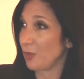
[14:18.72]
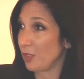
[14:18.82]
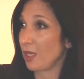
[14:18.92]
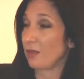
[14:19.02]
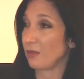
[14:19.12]

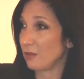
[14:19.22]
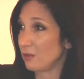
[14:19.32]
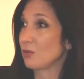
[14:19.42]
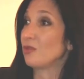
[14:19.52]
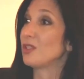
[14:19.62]
again, the
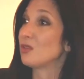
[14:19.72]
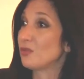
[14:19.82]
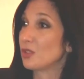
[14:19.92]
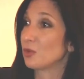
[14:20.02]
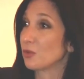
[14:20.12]
sort of
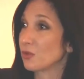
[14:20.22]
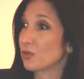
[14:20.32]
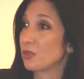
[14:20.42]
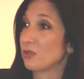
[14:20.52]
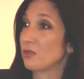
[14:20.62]
individuals or
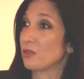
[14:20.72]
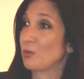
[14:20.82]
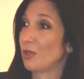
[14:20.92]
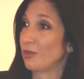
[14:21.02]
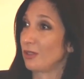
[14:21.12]
citizens
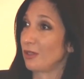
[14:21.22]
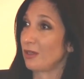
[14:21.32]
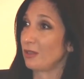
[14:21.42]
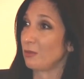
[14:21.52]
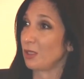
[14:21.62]
part of the
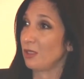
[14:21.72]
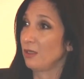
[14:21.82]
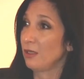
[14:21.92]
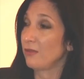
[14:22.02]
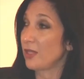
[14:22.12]
economy.
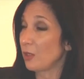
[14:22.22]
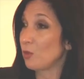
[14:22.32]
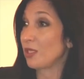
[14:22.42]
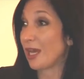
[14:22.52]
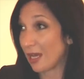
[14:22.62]
They
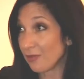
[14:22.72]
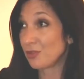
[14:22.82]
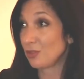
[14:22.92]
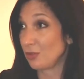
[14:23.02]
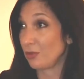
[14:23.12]
would
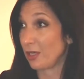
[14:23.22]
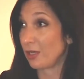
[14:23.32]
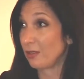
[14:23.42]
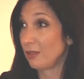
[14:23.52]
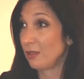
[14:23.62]
have to do
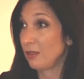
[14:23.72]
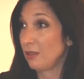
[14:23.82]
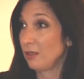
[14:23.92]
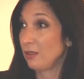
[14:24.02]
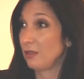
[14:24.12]
that
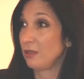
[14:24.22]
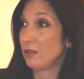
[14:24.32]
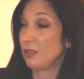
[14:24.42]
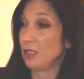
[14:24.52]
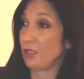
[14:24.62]

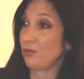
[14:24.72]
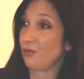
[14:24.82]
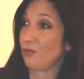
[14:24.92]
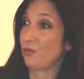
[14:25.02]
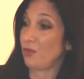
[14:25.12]

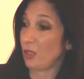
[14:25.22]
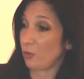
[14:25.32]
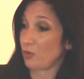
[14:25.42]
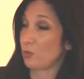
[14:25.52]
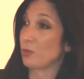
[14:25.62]
if they
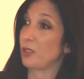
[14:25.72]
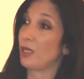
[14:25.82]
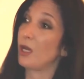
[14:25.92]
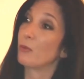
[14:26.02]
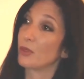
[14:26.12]
were split
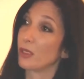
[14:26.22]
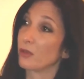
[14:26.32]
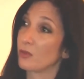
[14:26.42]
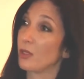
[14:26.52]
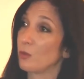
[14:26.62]
up like
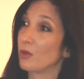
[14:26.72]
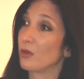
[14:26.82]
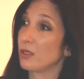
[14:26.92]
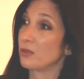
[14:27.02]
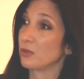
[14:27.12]
they
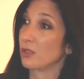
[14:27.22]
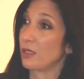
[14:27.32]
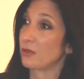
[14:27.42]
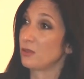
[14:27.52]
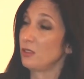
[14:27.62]
were under
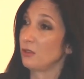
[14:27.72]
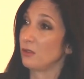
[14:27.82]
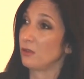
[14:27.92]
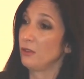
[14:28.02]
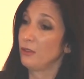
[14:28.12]

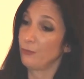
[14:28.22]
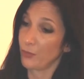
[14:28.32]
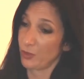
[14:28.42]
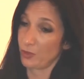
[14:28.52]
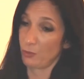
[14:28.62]
Glass-Steagall
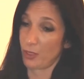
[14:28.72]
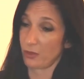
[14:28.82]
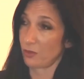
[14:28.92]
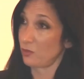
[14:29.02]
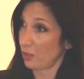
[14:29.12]
into
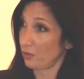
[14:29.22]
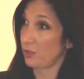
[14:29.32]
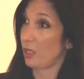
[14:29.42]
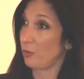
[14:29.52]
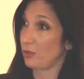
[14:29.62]
banks that just
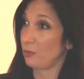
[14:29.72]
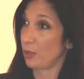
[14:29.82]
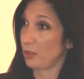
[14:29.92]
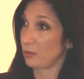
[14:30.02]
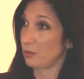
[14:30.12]
dealt with
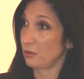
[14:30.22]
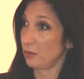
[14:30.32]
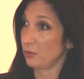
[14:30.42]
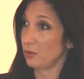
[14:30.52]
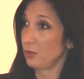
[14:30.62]
deposits and
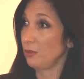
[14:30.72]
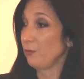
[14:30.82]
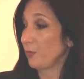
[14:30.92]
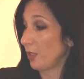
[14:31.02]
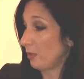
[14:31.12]
loans,
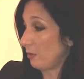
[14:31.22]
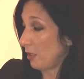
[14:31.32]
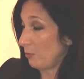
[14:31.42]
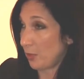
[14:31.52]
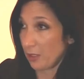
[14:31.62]

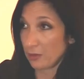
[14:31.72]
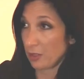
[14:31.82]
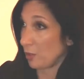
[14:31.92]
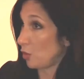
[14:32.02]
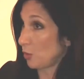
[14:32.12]
and banks
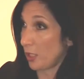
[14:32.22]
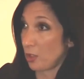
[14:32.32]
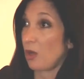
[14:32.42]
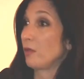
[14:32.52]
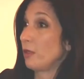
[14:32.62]
that could trade
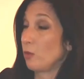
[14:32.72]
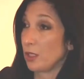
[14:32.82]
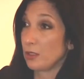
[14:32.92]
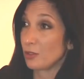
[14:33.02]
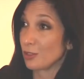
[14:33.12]
all they
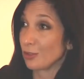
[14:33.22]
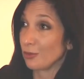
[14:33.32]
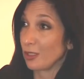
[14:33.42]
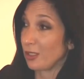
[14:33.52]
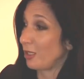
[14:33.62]
wanted
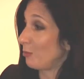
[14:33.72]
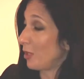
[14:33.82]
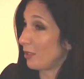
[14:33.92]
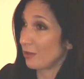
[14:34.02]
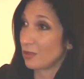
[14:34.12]
to and
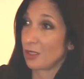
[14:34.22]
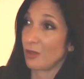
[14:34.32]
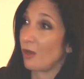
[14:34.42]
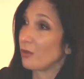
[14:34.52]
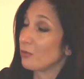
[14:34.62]
buy and sell
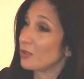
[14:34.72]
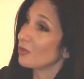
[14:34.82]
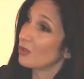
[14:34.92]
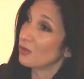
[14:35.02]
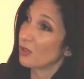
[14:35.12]
all the
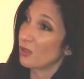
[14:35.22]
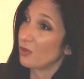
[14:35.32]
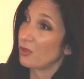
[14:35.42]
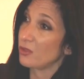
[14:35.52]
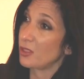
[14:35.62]
risky
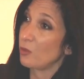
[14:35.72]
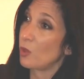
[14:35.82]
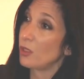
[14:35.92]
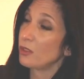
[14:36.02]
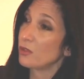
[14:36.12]
securities they
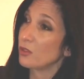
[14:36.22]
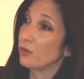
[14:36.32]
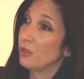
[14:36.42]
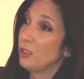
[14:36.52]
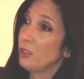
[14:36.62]
wanted
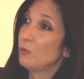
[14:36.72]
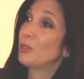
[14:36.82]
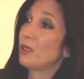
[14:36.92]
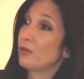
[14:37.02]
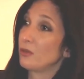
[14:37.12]
to,
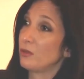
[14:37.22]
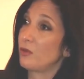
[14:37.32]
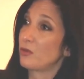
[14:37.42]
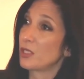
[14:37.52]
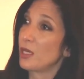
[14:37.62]
but on their
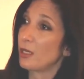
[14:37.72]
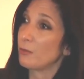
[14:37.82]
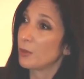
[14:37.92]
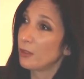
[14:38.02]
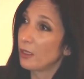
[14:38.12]
own dime,
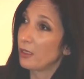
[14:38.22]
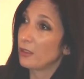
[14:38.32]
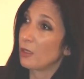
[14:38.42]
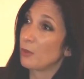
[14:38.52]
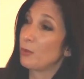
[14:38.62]
and
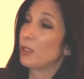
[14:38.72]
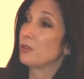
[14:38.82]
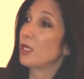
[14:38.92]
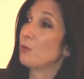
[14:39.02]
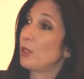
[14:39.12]
not be
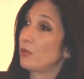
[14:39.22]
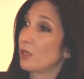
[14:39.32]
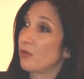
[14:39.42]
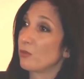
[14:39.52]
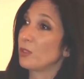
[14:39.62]
bailed out by the
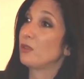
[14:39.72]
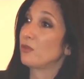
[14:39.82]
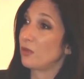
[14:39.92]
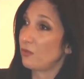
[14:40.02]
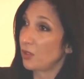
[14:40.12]
government
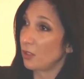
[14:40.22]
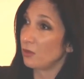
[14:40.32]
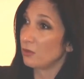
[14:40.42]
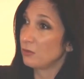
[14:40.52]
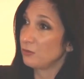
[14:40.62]
if they fail.